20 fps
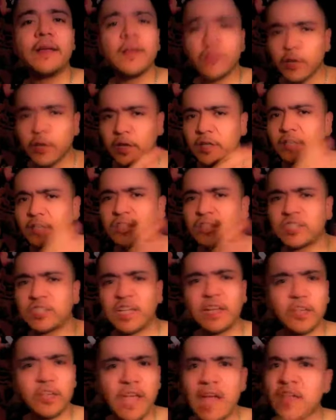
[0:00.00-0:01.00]
They're gonna
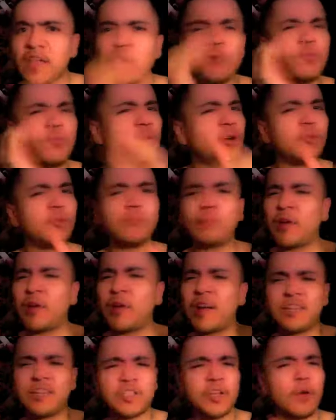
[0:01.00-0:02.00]
say, yeah, you put
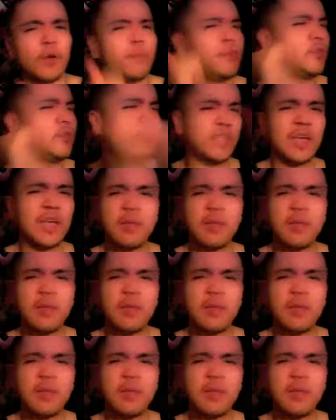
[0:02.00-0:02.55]
pressure on Bute